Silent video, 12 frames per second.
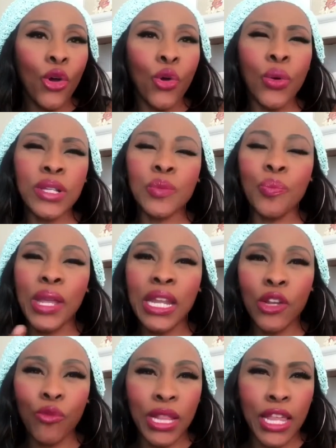who has been
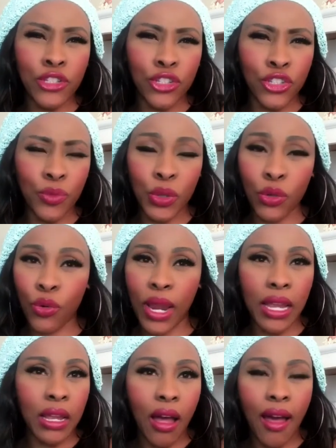in a relationship with a
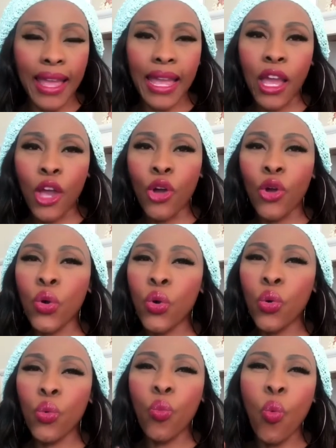great guy,
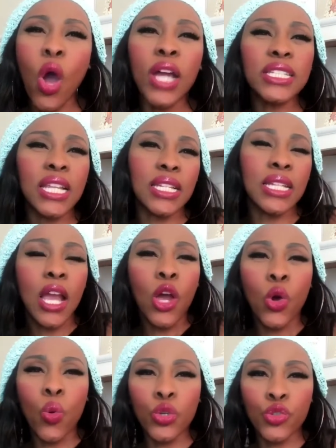who
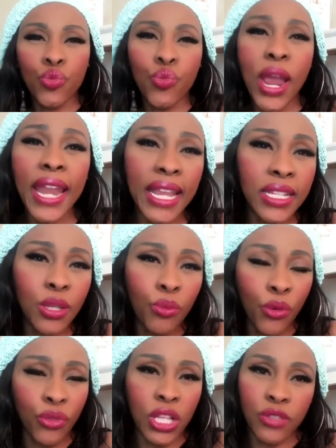was ready to
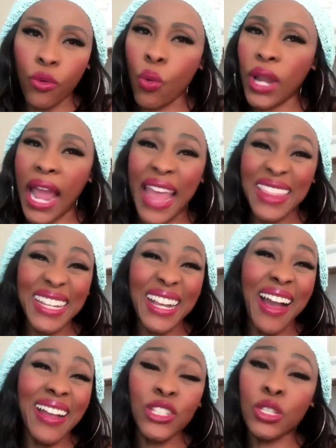move things forward, and the
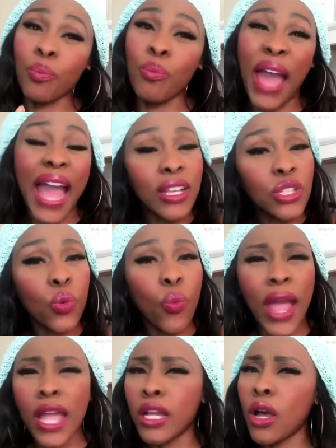guy just backs
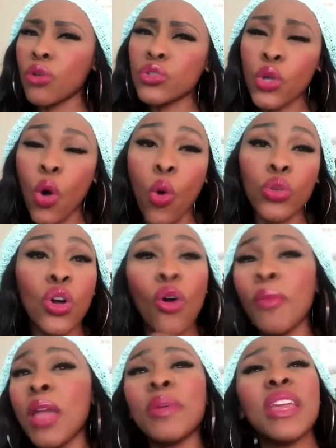away, goes cold, or
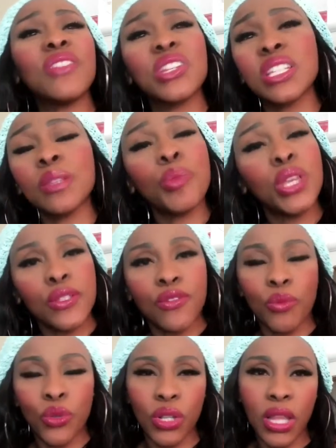maybe even disappears
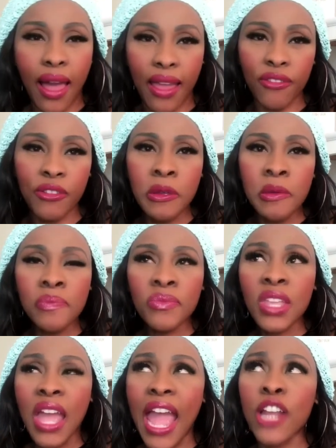from your life.
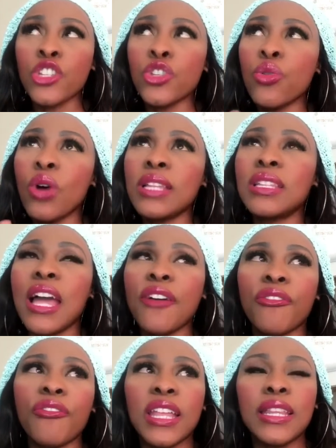And you are
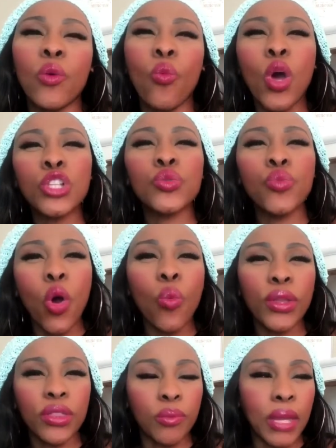left feeling, what's wrong
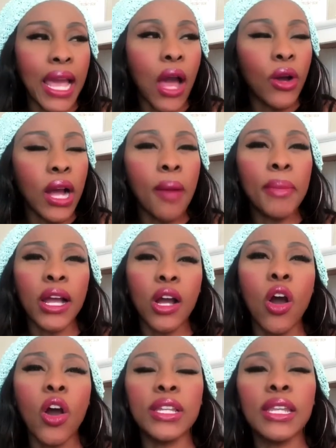with me? How come I
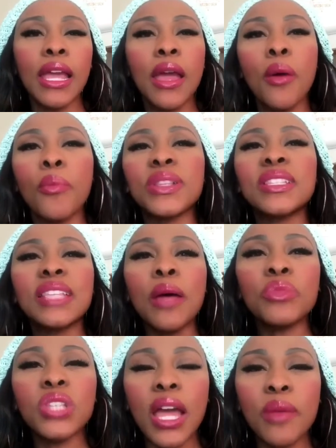can't? But
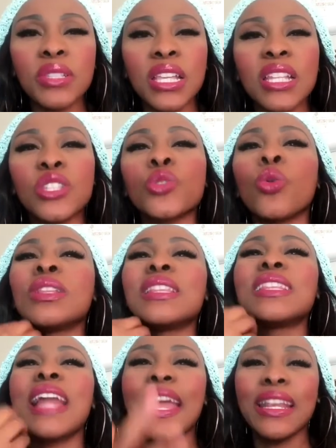sometimes it's your
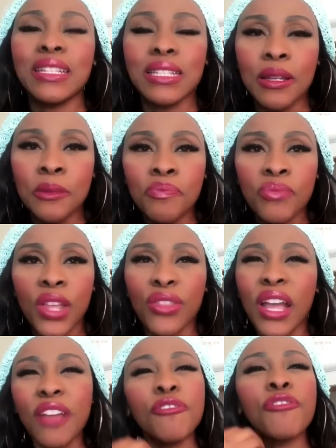light
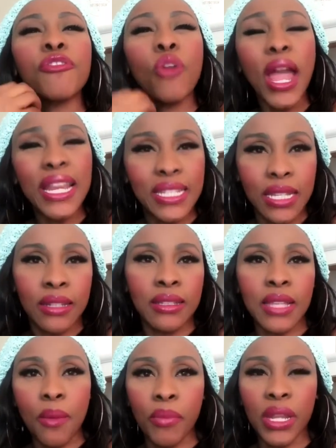that can frighten
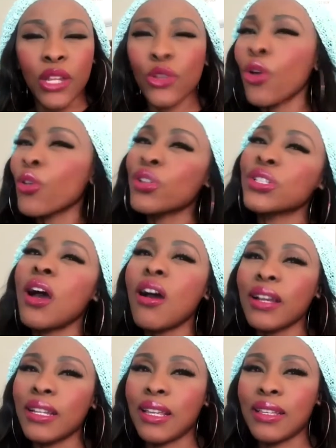somebody, not your
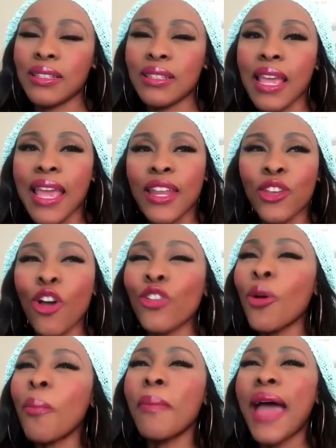darkness,
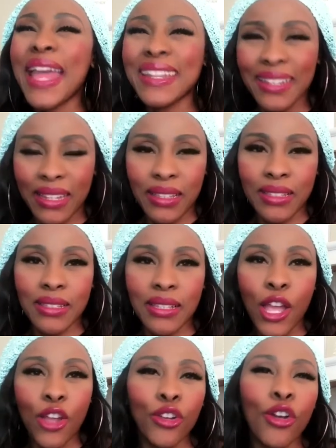not your madness,
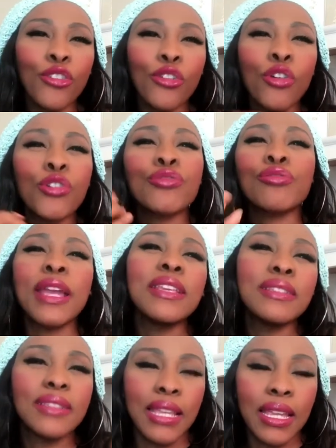not your
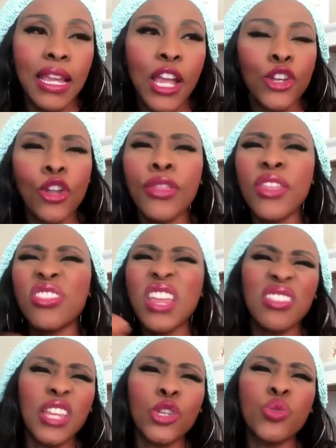crazy, not the
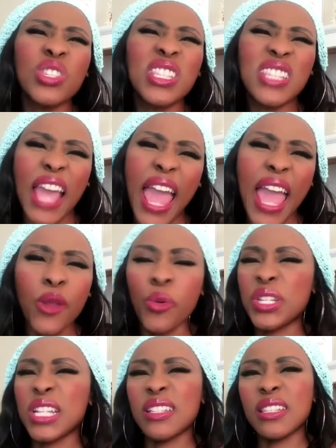thing that you said or
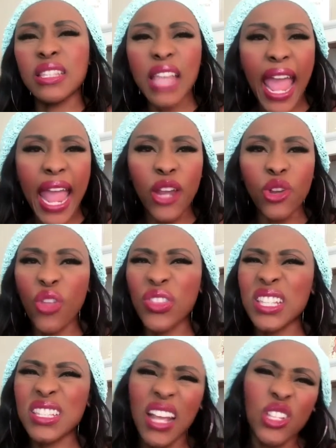didn't say, not
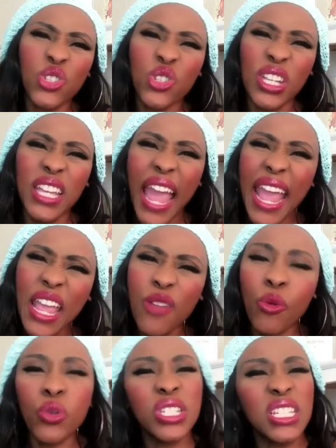the sex you
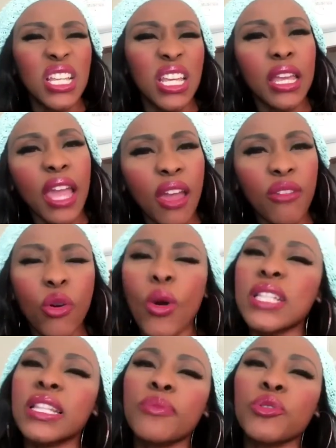gave or didn't give. Oh,
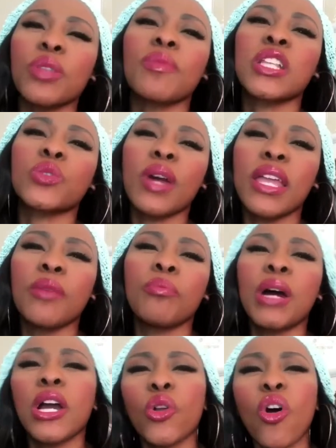I slept with him, that's why you
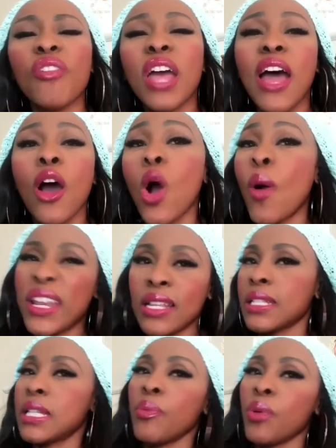buggered off. Oh, I
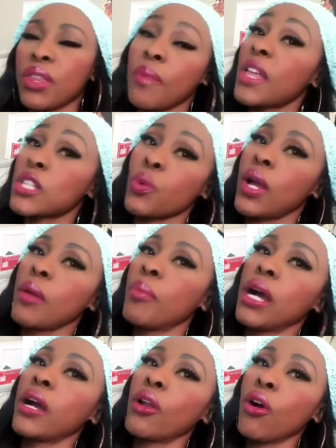didn't sleep with him, that's why you
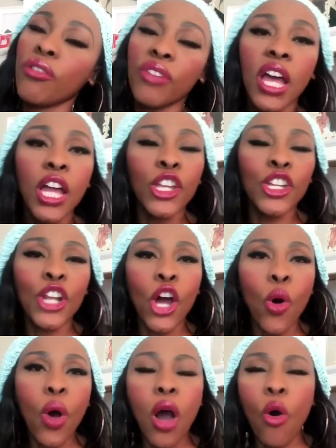buggered off. You
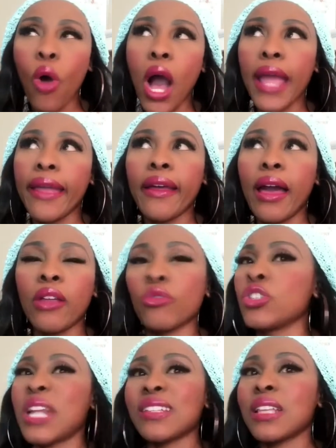know, oh,
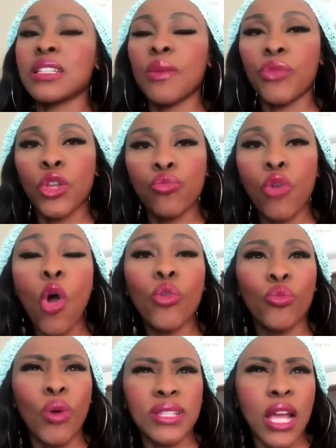did I say something
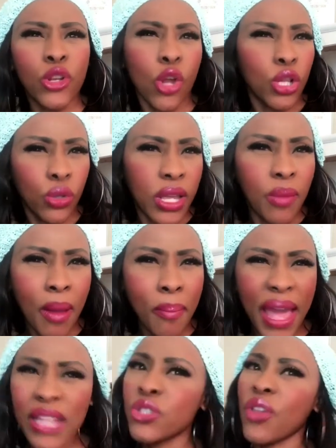wrong? Was I not looking my
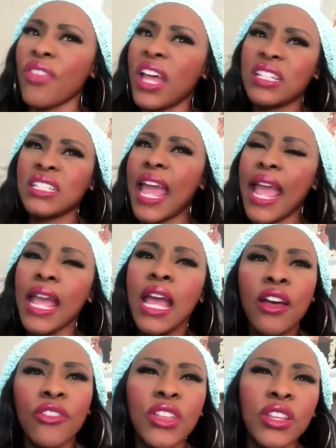best on that day?
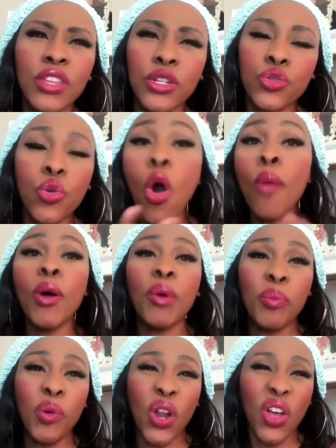The trauma
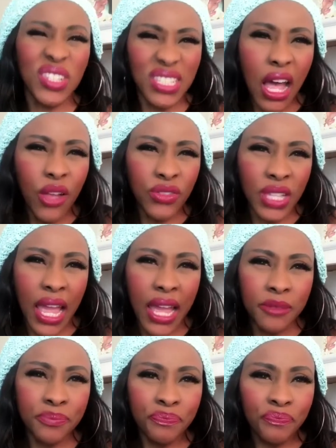we put ourselves
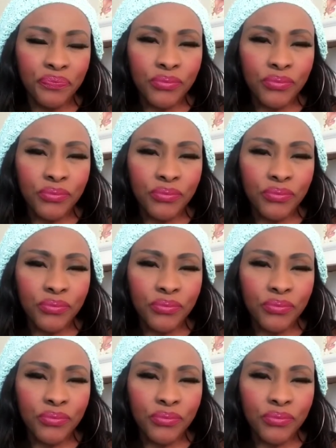in.